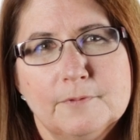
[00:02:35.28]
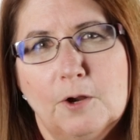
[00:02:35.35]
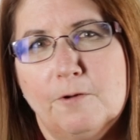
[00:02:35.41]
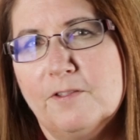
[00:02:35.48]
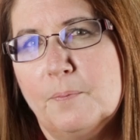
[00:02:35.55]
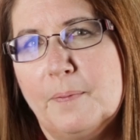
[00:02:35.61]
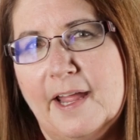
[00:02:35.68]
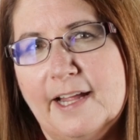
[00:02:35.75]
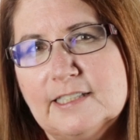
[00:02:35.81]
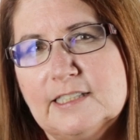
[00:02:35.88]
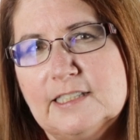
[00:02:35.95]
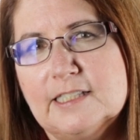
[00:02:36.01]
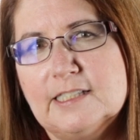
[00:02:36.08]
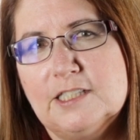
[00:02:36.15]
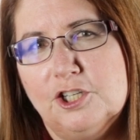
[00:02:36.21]
over the past
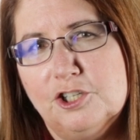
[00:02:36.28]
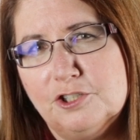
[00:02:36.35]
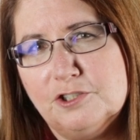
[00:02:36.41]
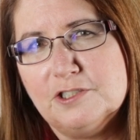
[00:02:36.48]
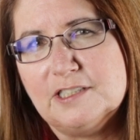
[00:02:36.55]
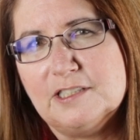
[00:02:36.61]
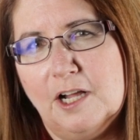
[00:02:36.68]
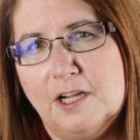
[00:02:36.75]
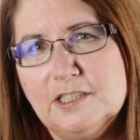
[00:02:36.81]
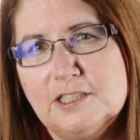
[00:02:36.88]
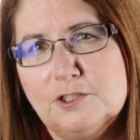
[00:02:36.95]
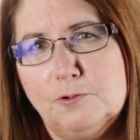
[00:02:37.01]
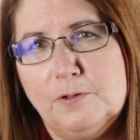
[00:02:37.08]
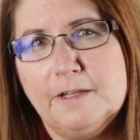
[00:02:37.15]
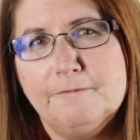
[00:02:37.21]
six years,
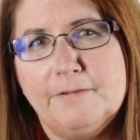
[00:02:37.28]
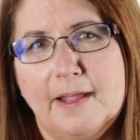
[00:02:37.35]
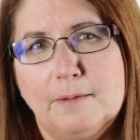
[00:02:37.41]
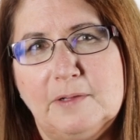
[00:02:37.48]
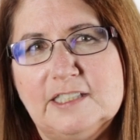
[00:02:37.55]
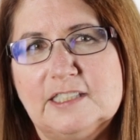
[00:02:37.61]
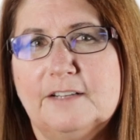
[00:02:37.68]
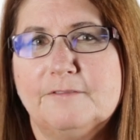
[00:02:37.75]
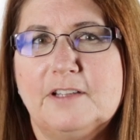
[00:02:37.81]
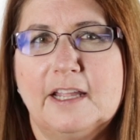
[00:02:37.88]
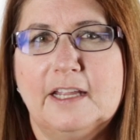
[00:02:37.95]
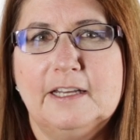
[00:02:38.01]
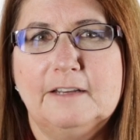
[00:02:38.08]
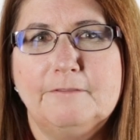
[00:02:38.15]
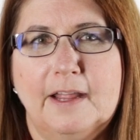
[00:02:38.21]
unschooling families have
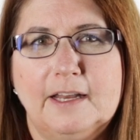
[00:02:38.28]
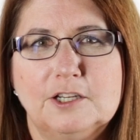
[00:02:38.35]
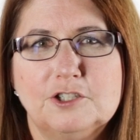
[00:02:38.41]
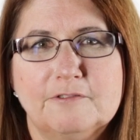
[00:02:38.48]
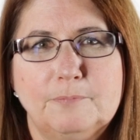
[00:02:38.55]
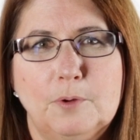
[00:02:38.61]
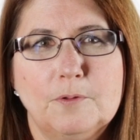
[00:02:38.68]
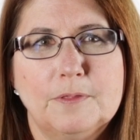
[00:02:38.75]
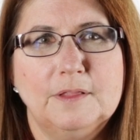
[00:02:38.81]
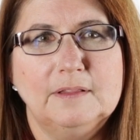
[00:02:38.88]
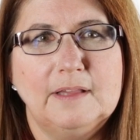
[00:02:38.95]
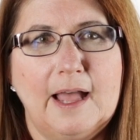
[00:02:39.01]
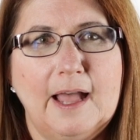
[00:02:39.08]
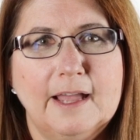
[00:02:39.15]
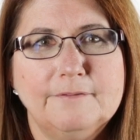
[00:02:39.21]
taken advantage of both the
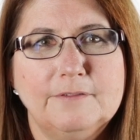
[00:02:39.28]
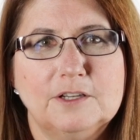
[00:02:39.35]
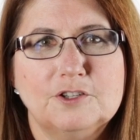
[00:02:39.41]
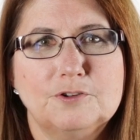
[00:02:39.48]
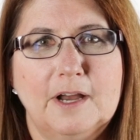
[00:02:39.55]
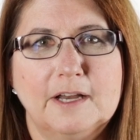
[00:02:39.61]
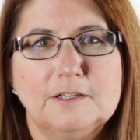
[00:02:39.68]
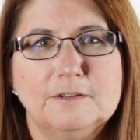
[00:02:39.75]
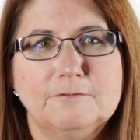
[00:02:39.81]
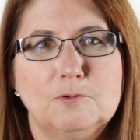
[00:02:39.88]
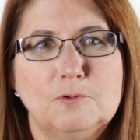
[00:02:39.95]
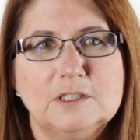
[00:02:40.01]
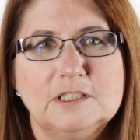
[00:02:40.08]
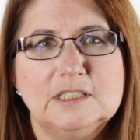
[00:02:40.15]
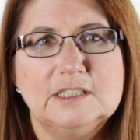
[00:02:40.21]
live interactive
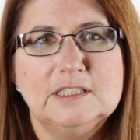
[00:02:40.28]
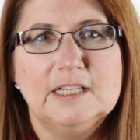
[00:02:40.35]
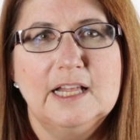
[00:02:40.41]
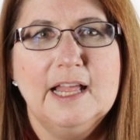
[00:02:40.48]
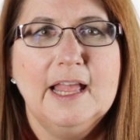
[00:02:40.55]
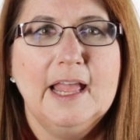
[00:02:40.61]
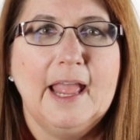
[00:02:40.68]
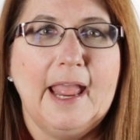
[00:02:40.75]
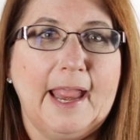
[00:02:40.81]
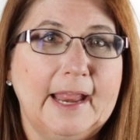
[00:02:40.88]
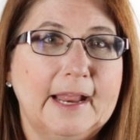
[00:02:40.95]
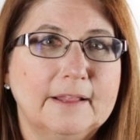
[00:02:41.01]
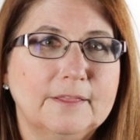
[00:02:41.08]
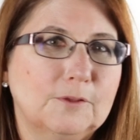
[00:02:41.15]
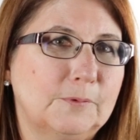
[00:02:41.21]
courses
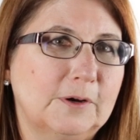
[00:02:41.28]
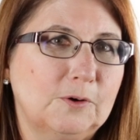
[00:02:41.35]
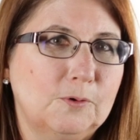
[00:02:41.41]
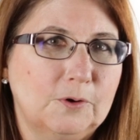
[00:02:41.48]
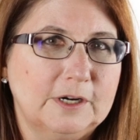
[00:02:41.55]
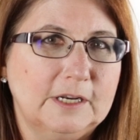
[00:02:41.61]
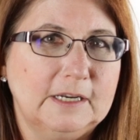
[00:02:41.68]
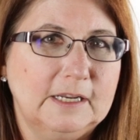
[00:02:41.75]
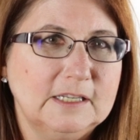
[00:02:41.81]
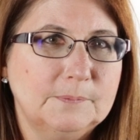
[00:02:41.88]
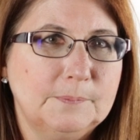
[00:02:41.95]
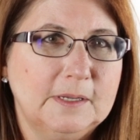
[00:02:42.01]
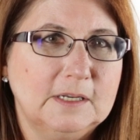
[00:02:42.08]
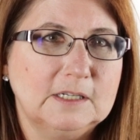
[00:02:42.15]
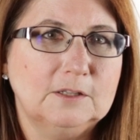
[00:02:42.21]
and the recorded
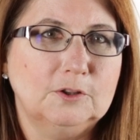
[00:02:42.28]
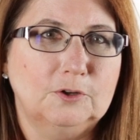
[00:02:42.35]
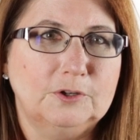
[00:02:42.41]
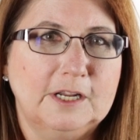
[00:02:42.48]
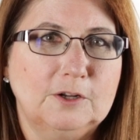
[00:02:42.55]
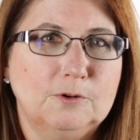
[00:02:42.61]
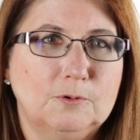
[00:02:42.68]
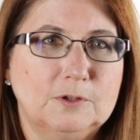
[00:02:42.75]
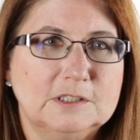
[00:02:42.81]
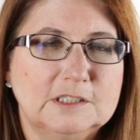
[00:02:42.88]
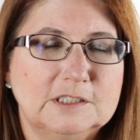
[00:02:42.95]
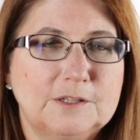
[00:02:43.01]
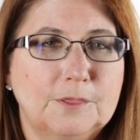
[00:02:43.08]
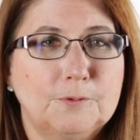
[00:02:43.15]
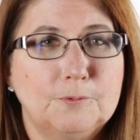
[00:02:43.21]
independent learning
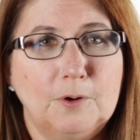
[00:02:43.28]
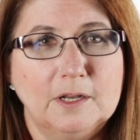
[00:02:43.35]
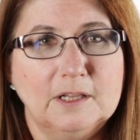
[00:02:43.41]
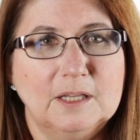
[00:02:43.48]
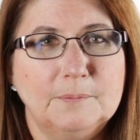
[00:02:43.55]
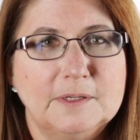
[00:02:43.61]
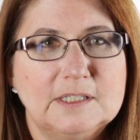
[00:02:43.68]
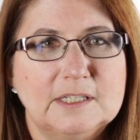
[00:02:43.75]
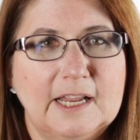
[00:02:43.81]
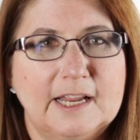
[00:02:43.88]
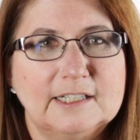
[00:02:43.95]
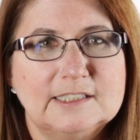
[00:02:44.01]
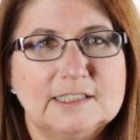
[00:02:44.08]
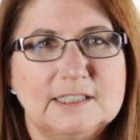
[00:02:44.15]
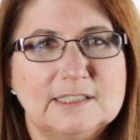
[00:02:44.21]
courses through Unlimited
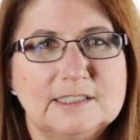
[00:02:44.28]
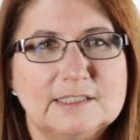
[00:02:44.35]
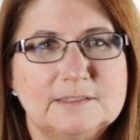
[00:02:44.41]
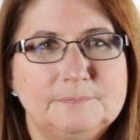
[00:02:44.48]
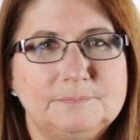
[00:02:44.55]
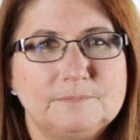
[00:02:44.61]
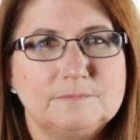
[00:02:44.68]
Access.